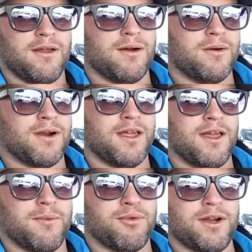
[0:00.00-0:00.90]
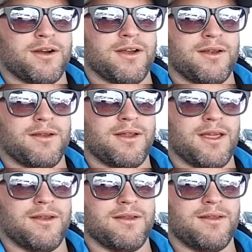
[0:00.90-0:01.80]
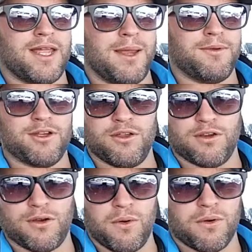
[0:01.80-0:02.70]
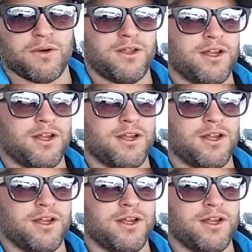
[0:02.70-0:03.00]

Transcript: on a printer and taped it to your door.